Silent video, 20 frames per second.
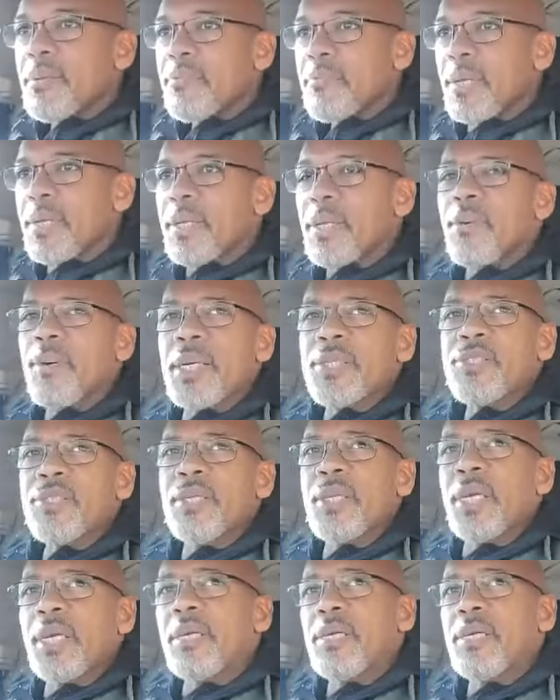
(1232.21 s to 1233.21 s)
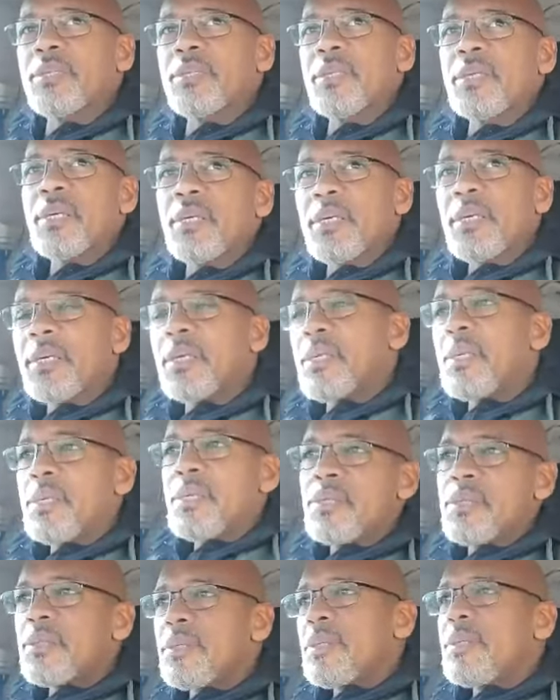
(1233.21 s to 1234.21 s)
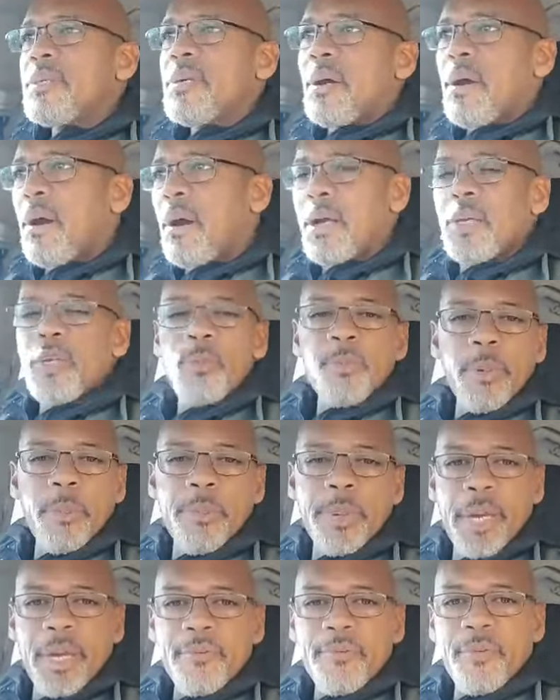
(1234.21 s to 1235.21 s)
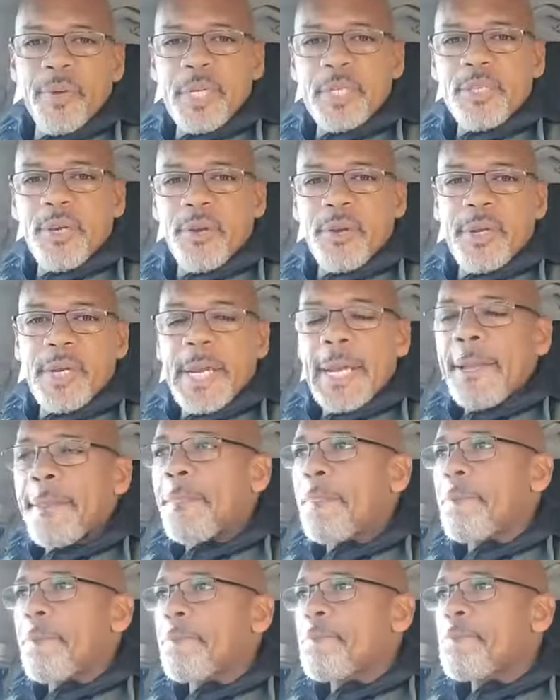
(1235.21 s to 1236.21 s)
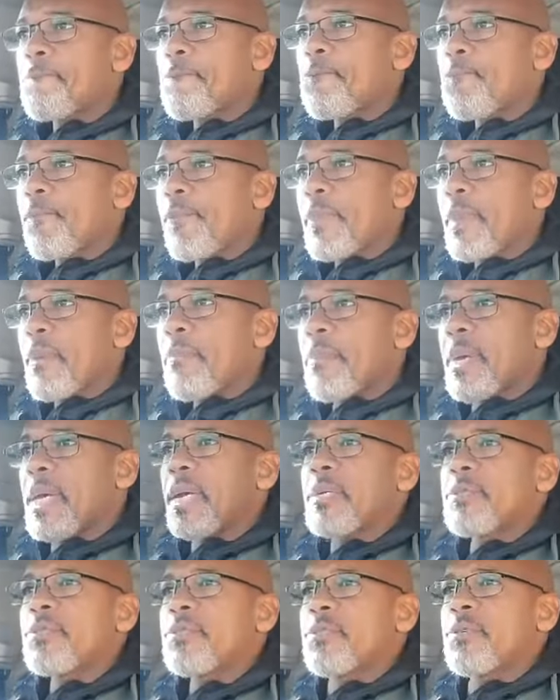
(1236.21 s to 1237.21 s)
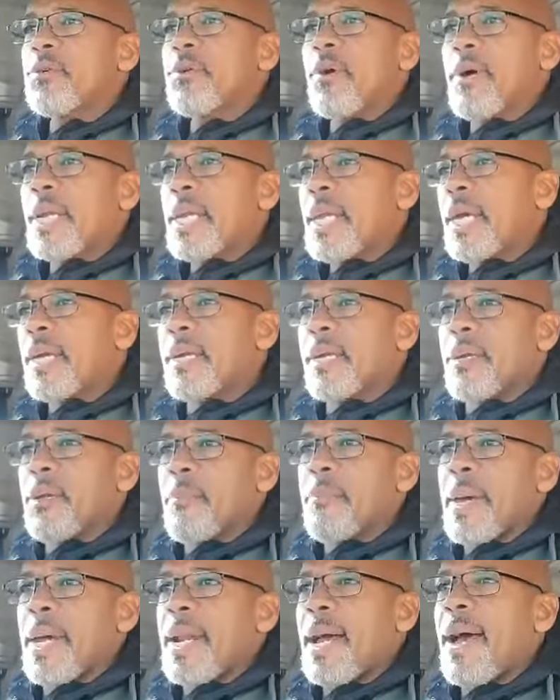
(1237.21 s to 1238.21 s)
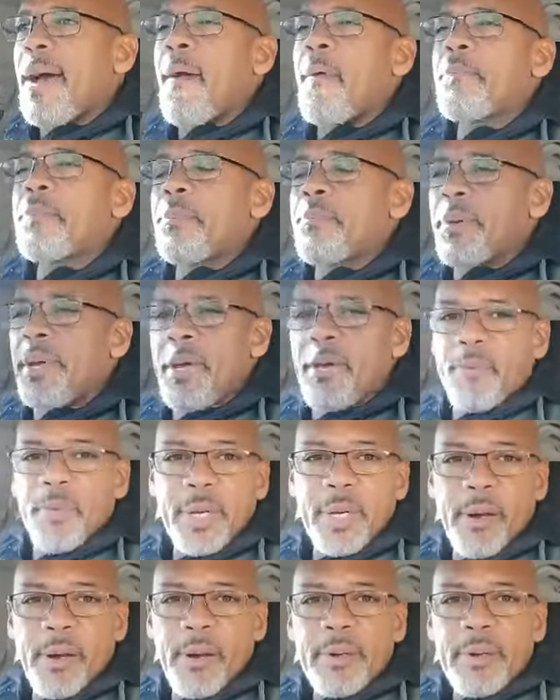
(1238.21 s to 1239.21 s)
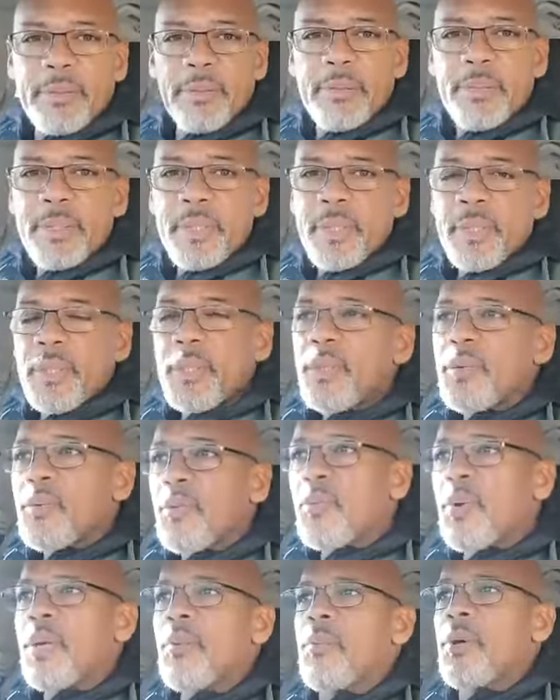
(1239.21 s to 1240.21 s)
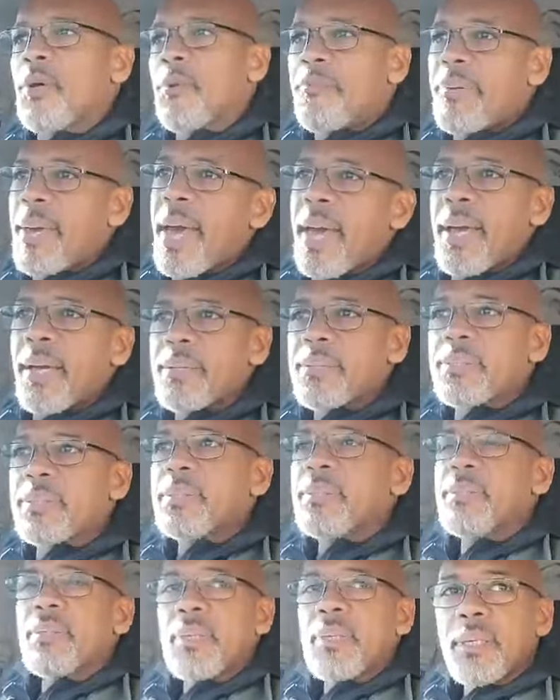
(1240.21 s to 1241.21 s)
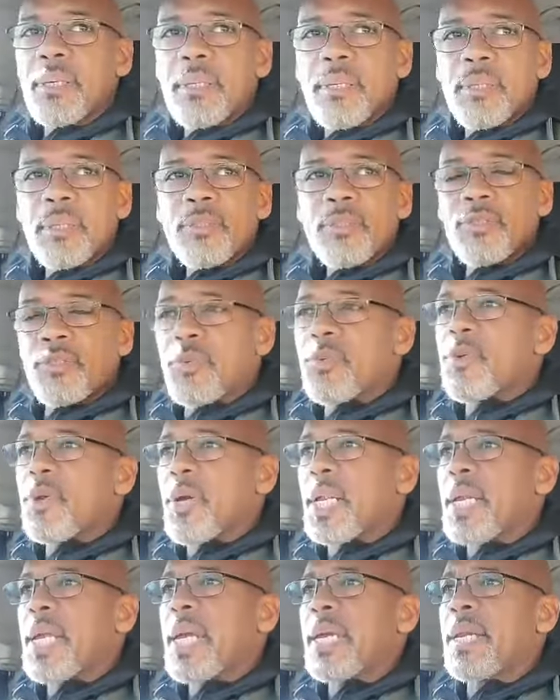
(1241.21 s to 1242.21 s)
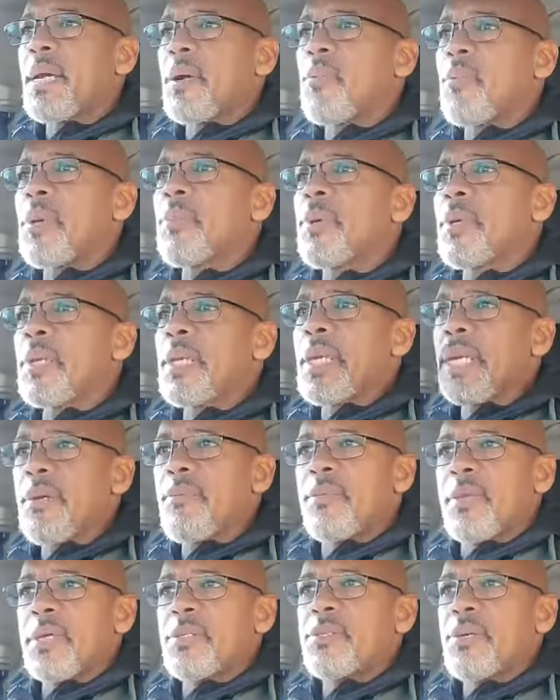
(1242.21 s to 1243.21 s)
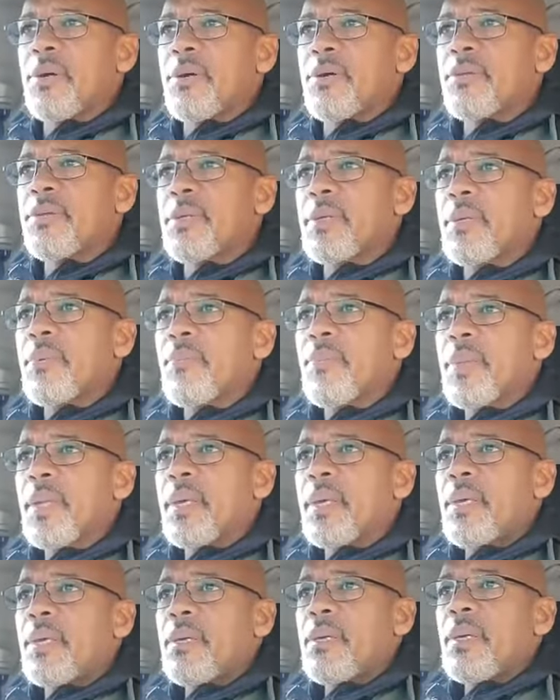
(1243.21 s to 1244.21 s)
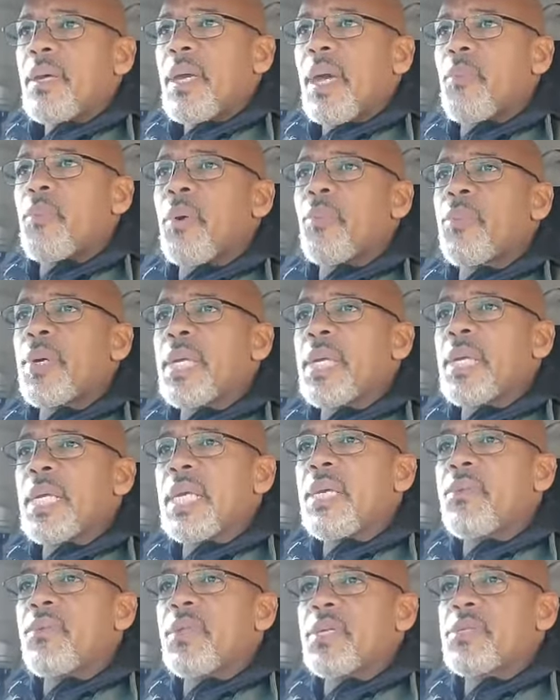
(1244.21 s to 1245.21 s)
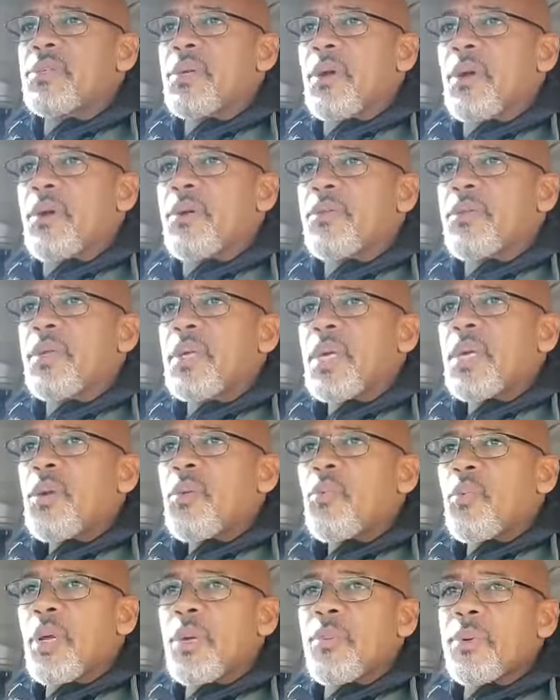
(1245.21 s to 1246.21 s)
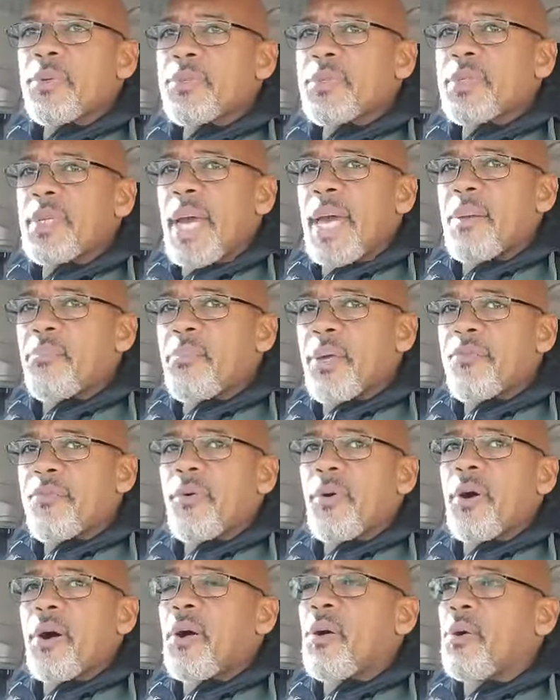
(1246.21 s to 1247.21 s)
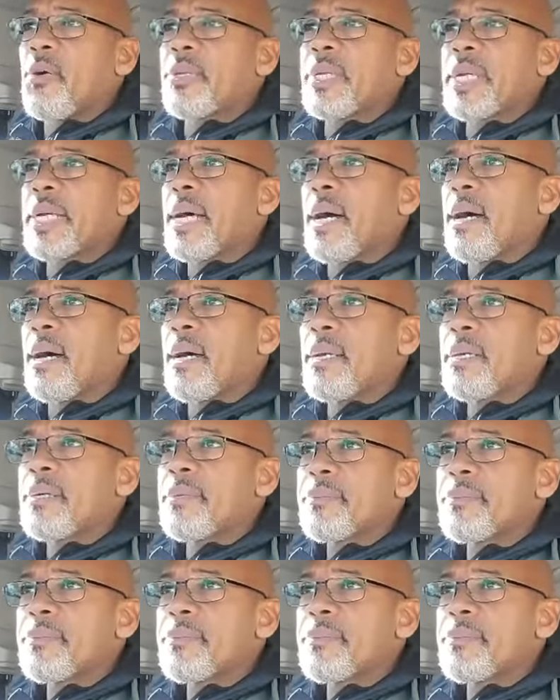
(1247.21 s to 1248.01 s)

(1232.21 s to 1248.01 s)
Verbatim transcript: But the question is, Are you prepared for eternity? Because sooner or later, no matter how prepared we are, we will pass. Sooner or later, we will leave this earth. And when we leave this earth, we will stand before a holy God.